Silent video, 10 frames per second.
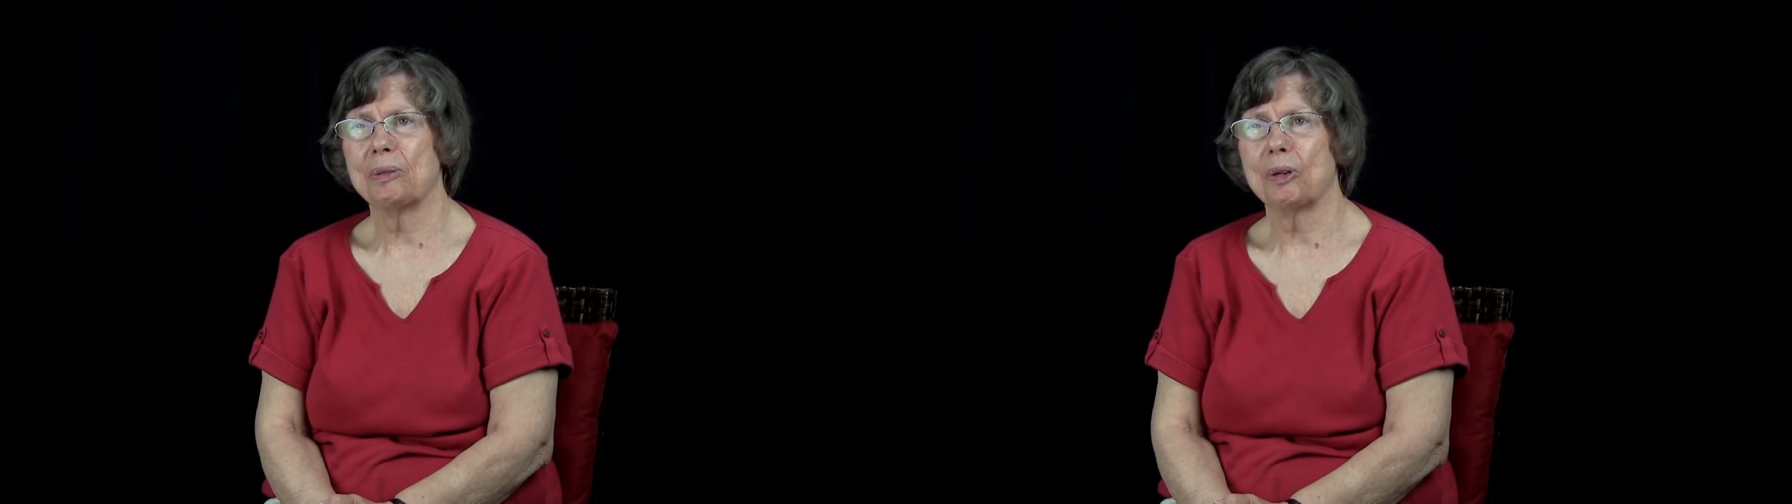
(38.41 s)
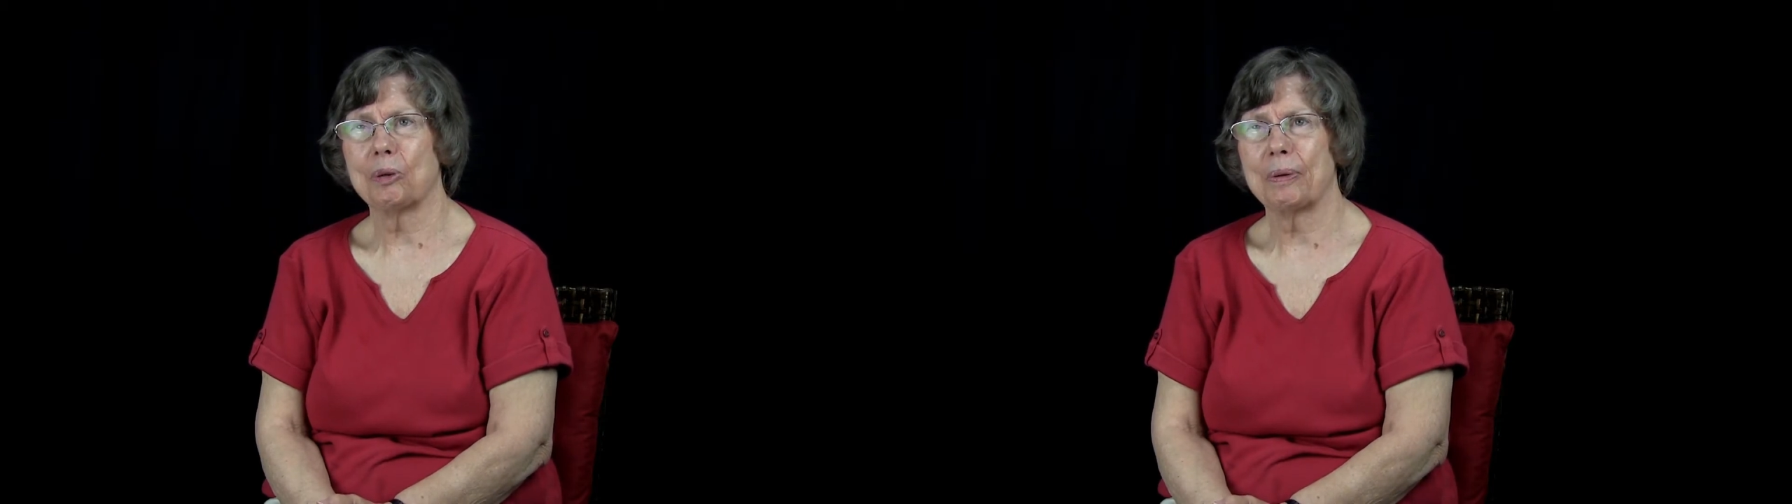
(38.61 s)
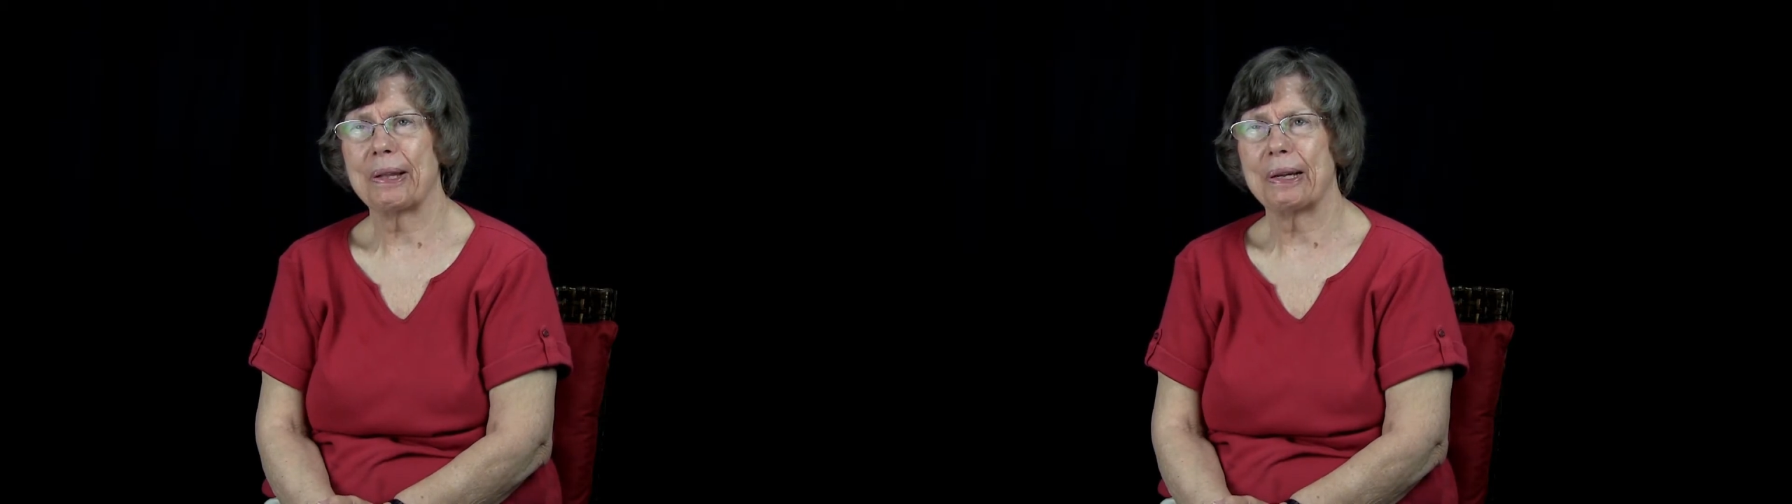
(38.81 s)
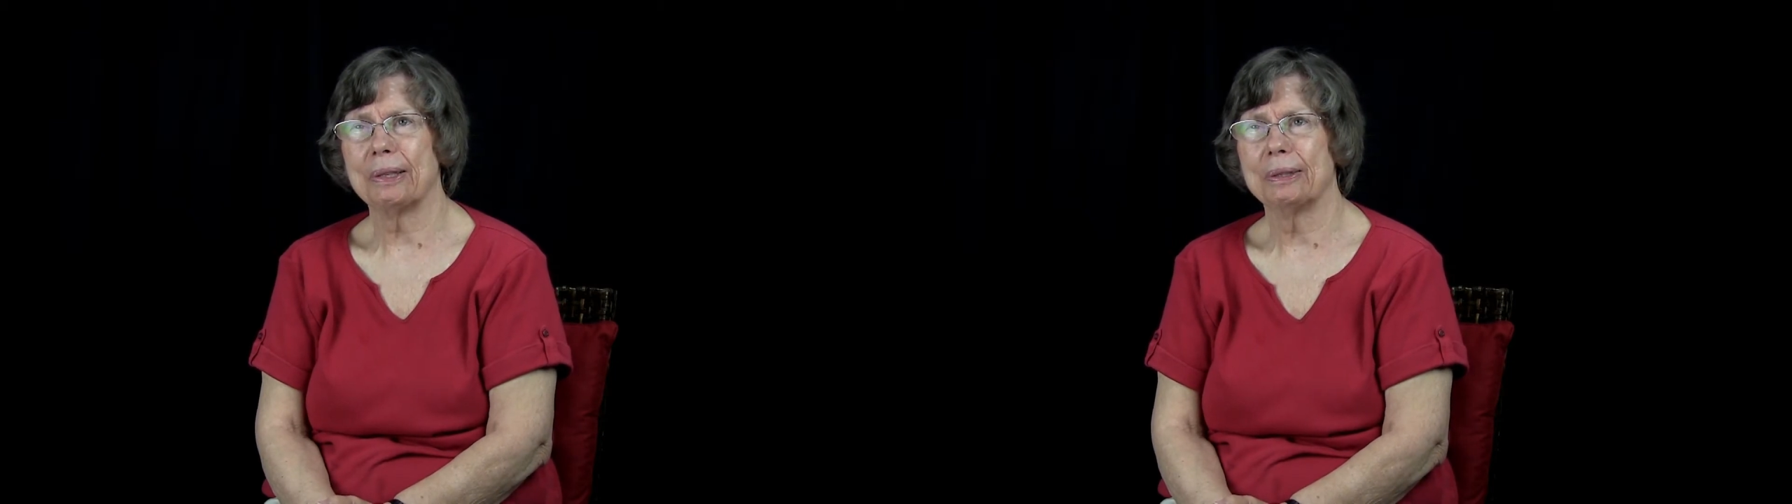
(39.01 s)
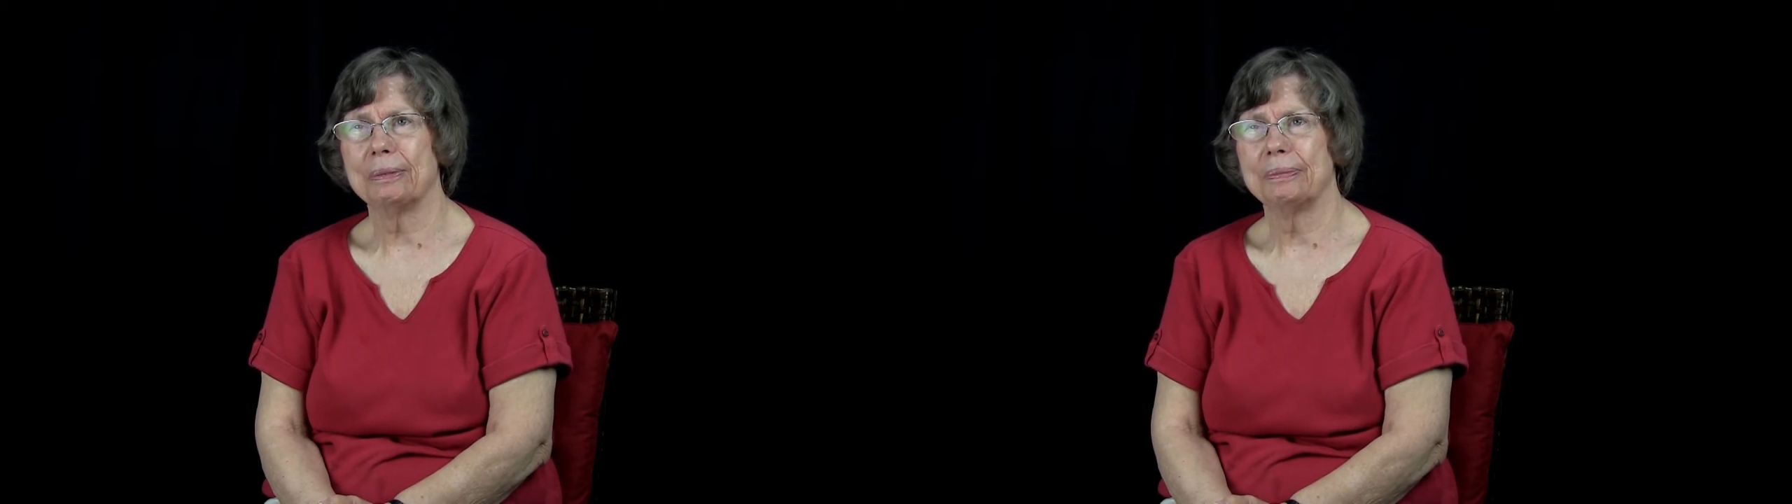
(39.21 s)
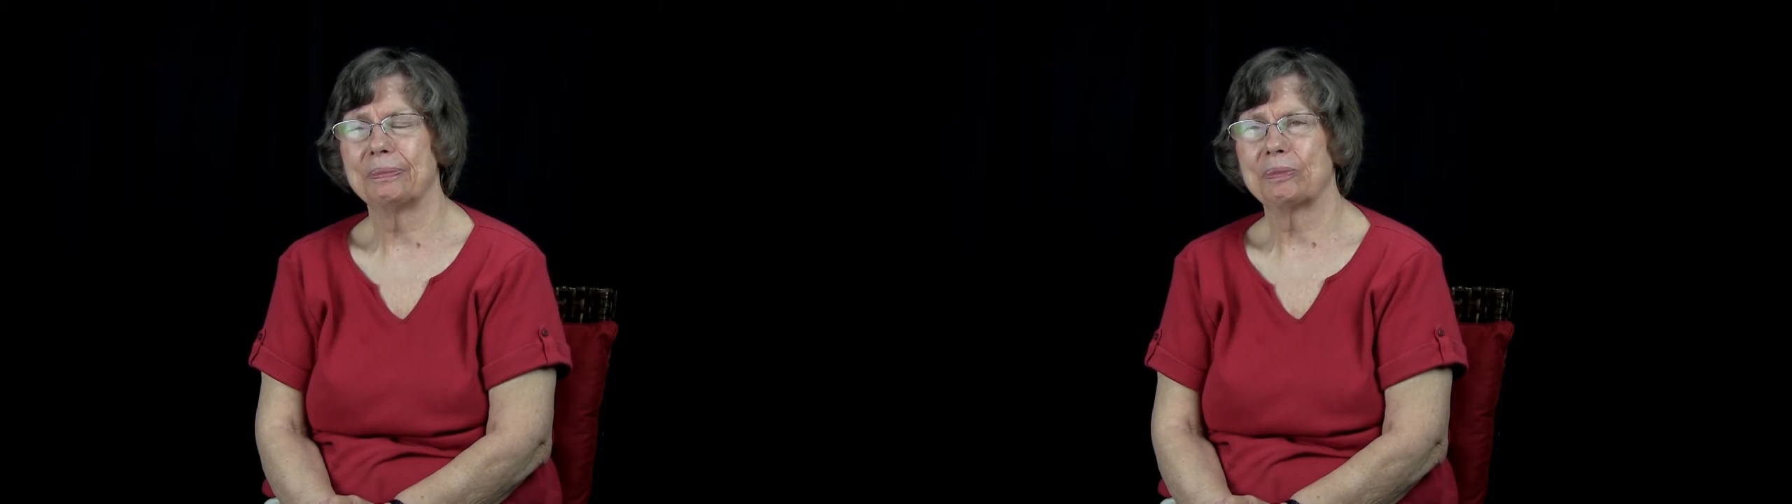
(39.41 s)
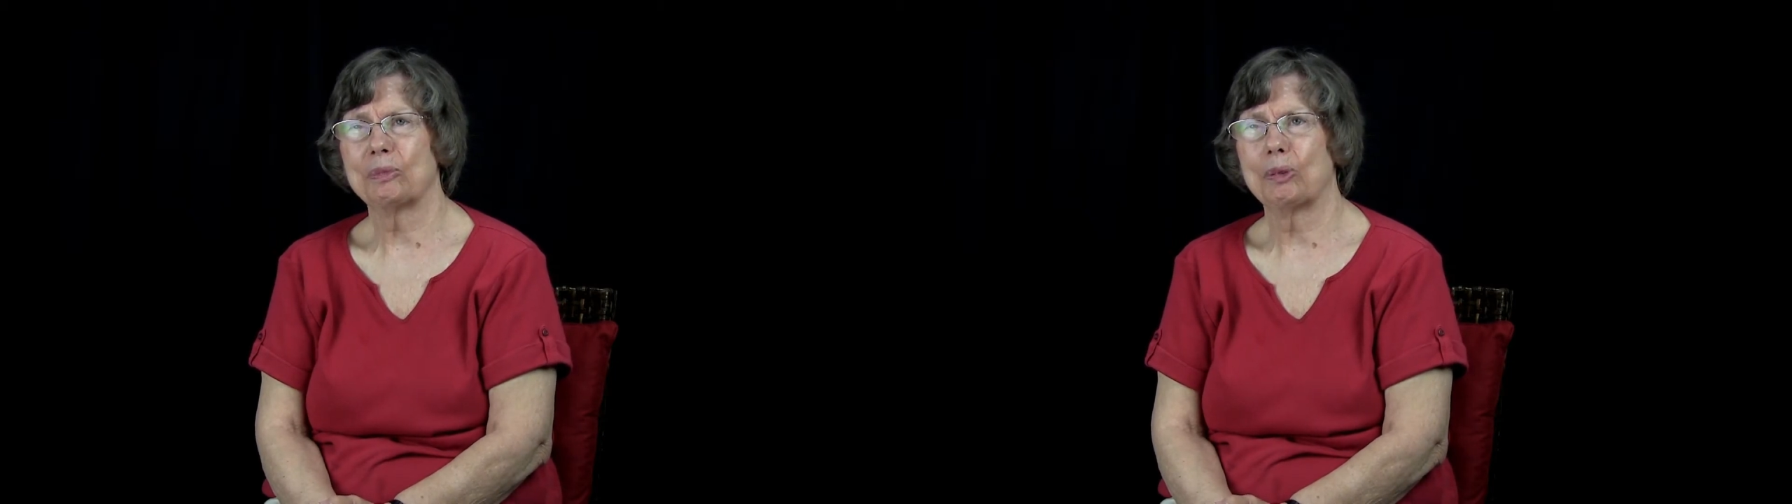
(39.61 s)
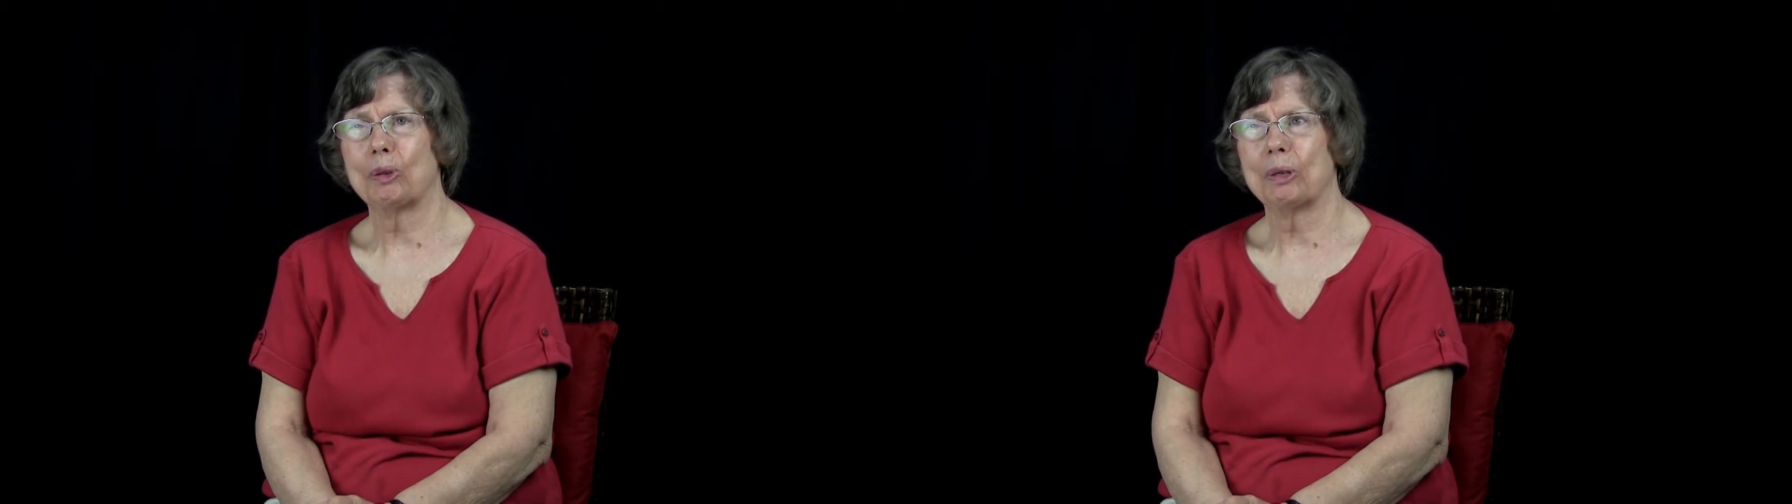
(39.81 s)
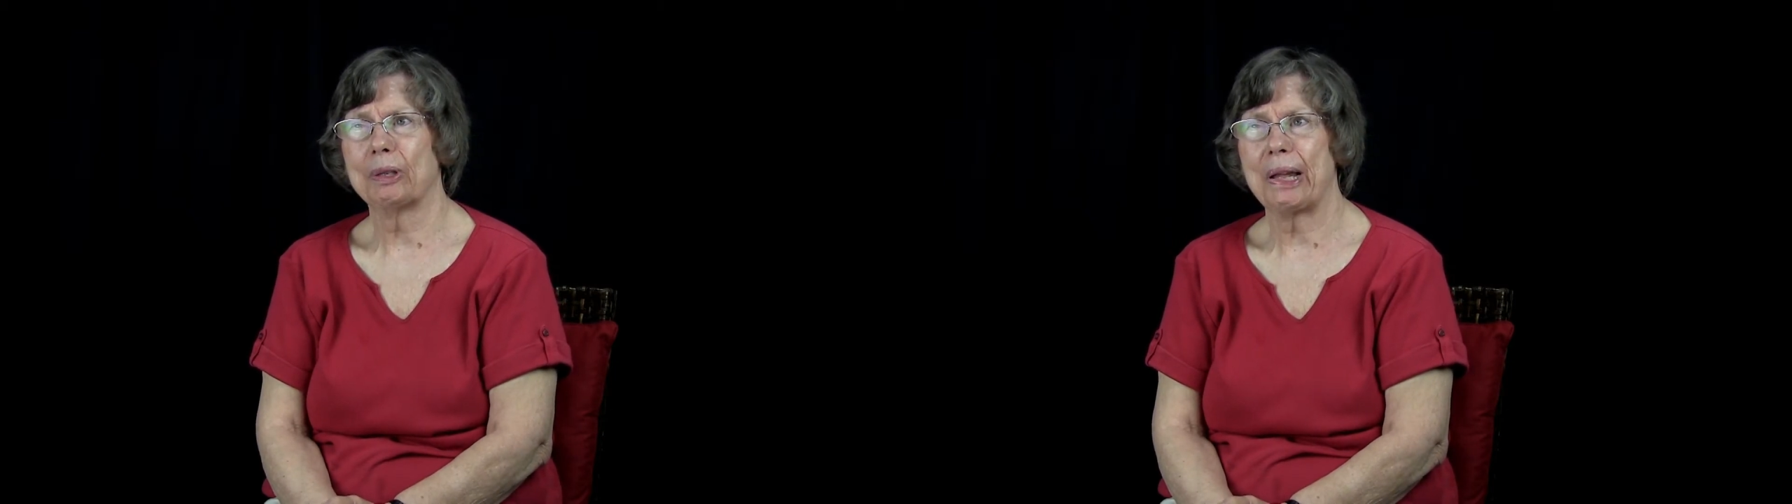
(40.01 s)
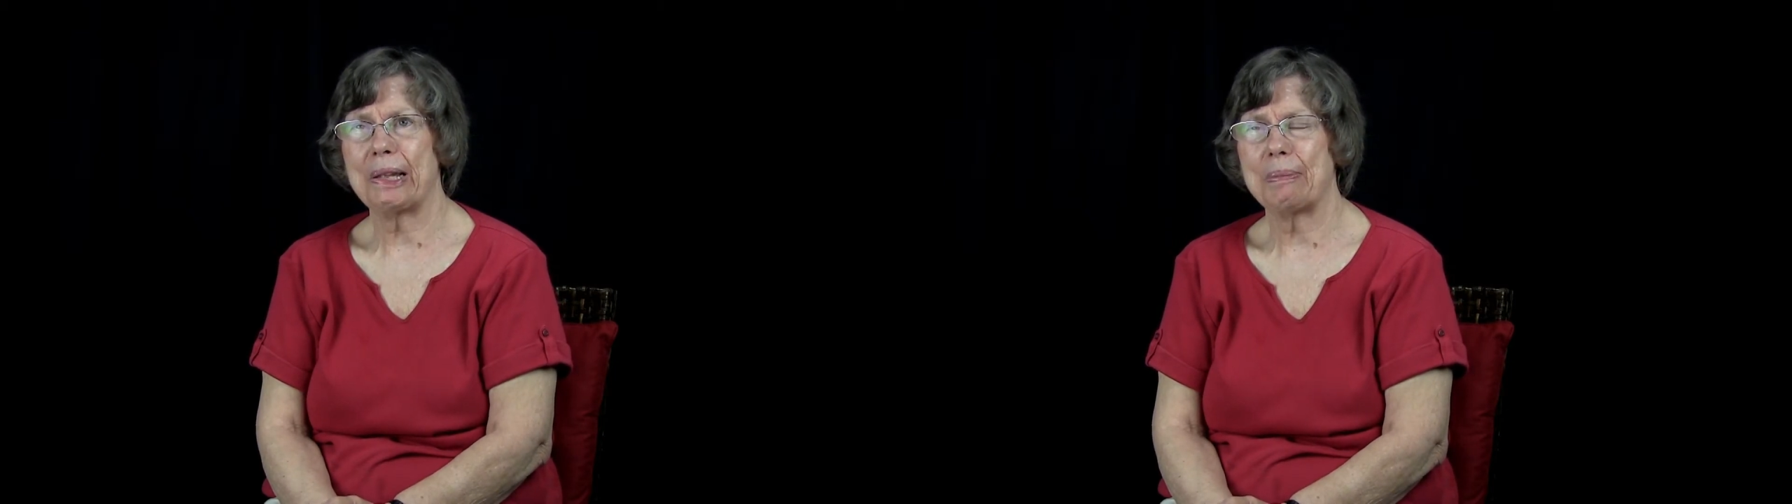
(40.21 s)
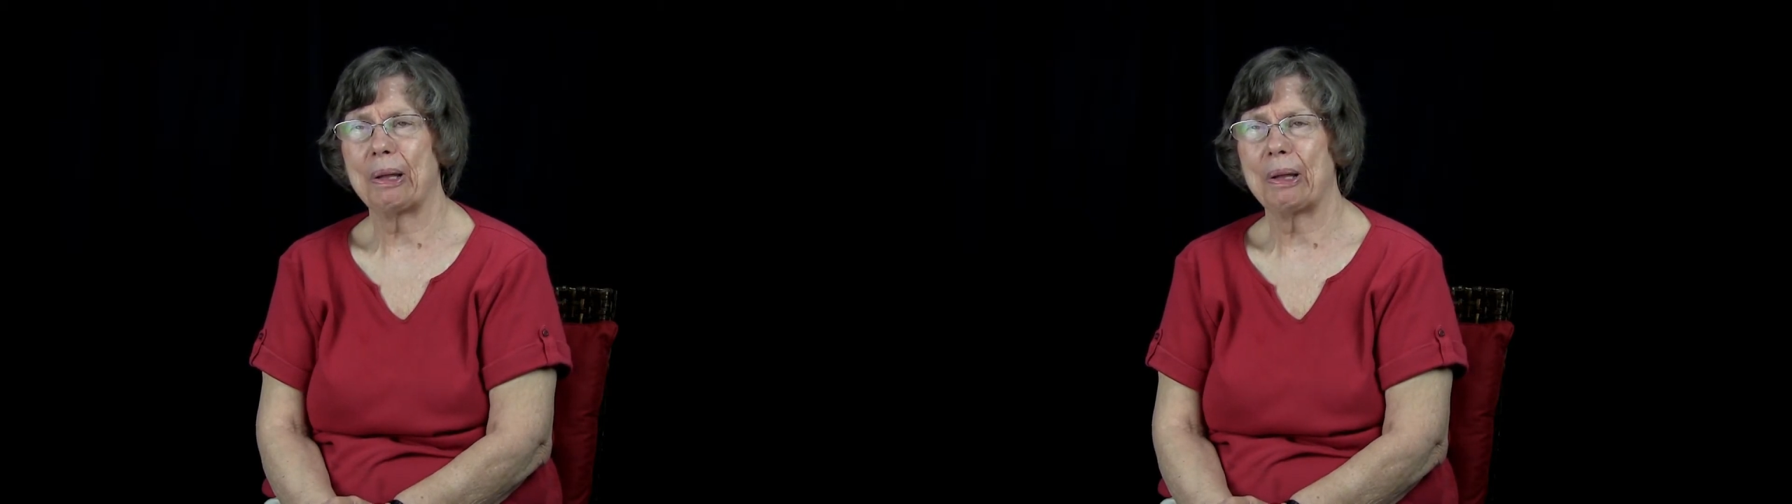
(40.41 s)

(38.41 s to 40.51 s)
Korea for 8